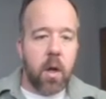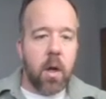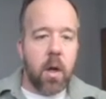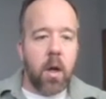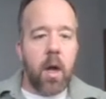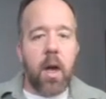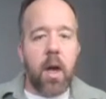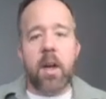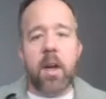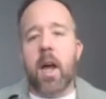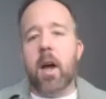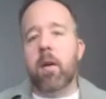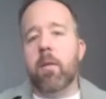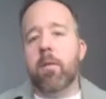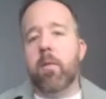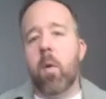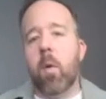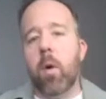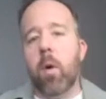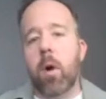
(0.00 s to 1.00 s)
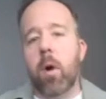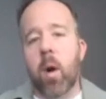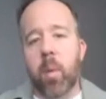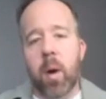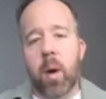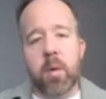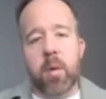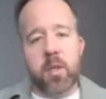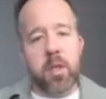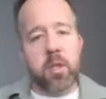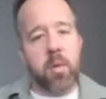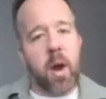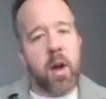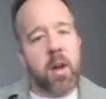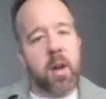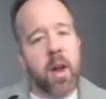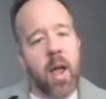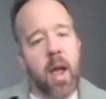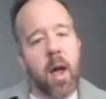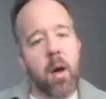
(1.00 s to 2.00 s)
Now, for our purposes right
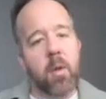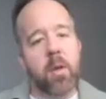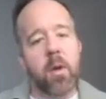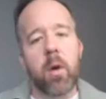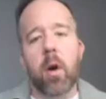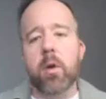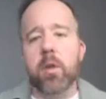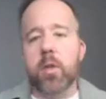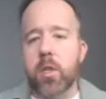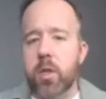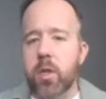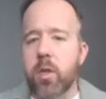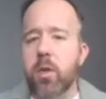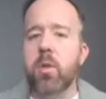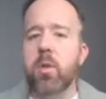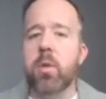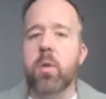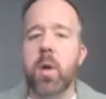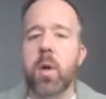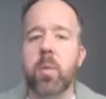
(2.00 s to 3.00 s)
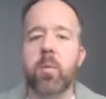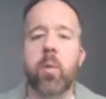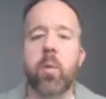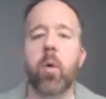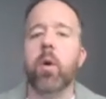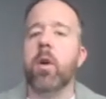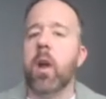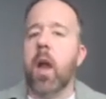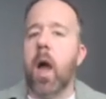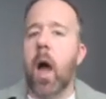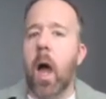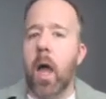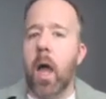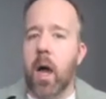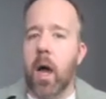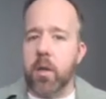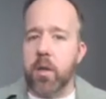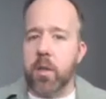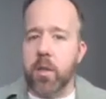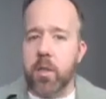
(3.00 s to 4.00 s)
now, there are two important
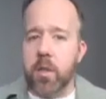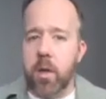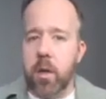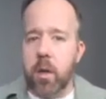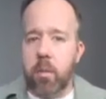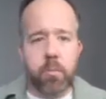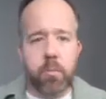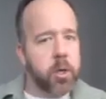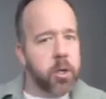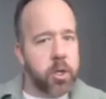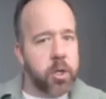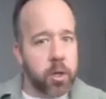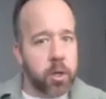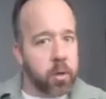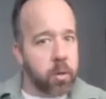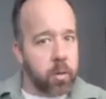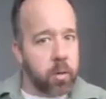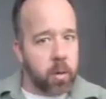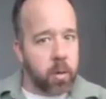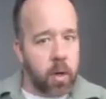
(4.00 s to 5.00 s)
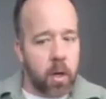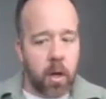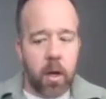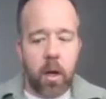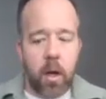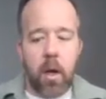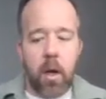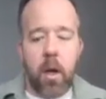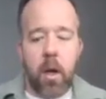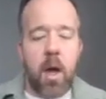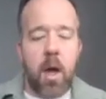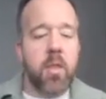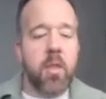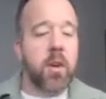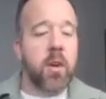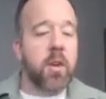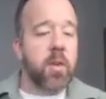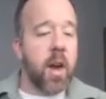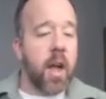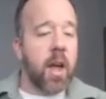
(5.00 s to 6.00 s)
ions, just two. They're
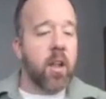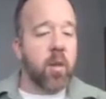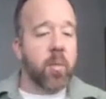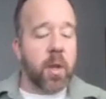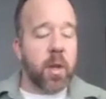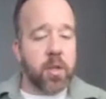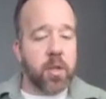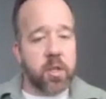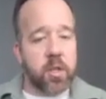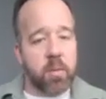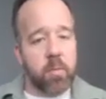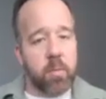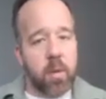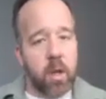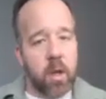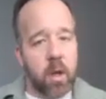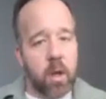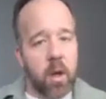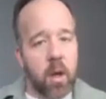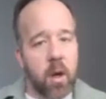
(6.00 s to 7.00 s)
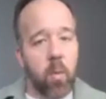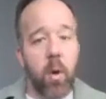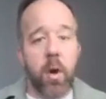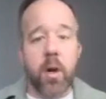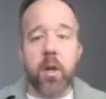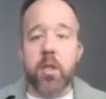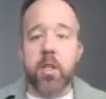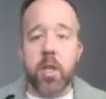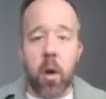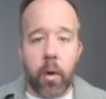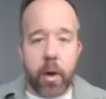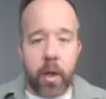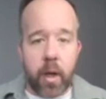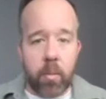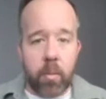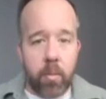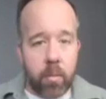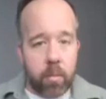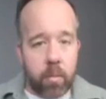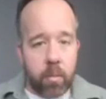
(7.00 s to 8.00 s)
different elements. One is sodium,
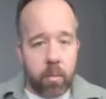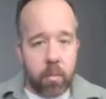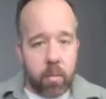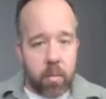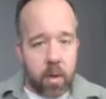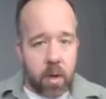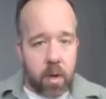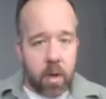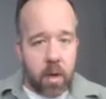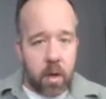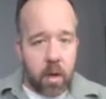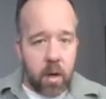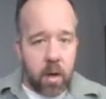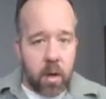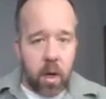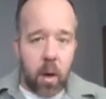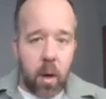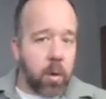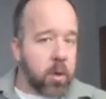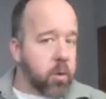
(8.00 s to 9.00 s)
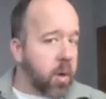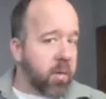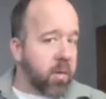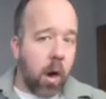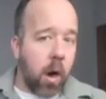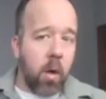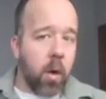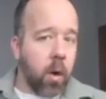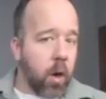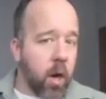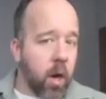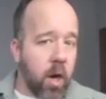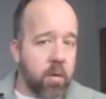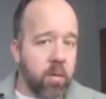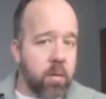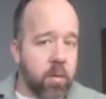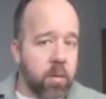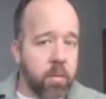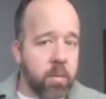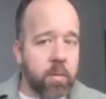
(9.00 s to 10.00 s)
which we've all heard
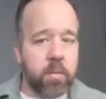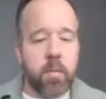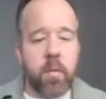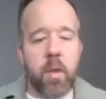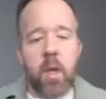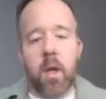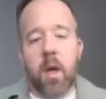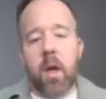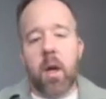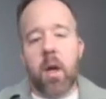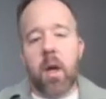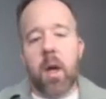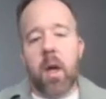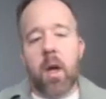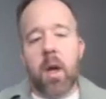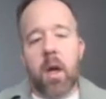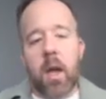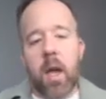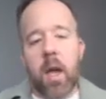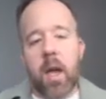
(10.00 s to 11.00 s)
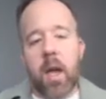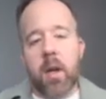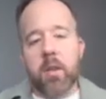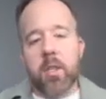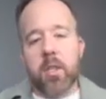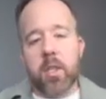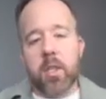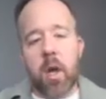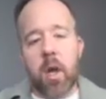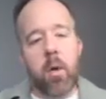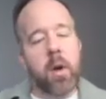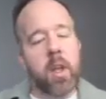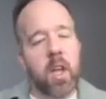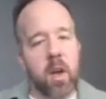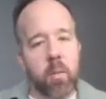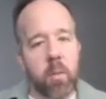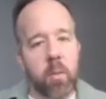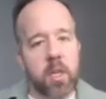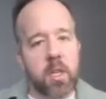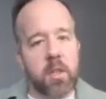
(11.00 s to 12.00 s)
of, and
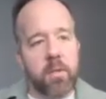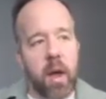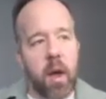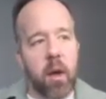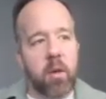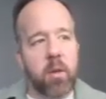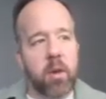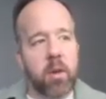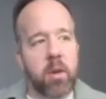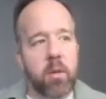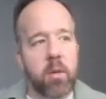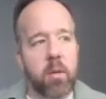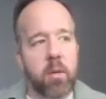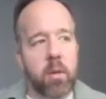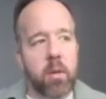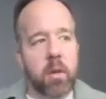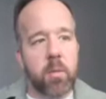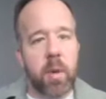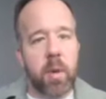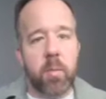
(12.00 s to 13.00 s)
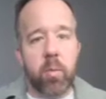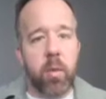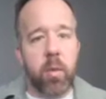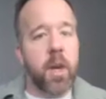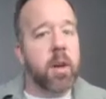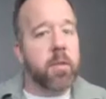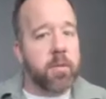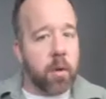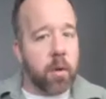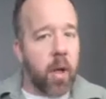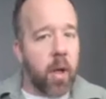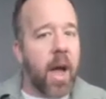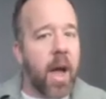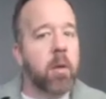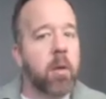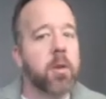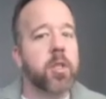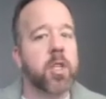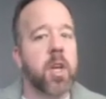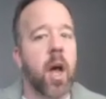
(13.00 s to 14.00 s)
sodium is found to be plentiful
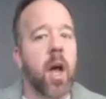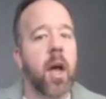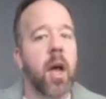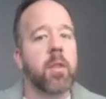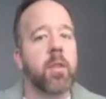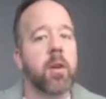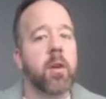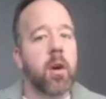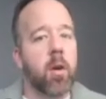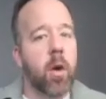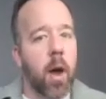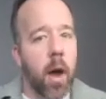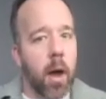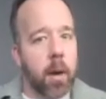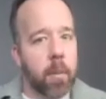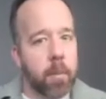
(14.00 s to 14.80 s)
outside the neuron.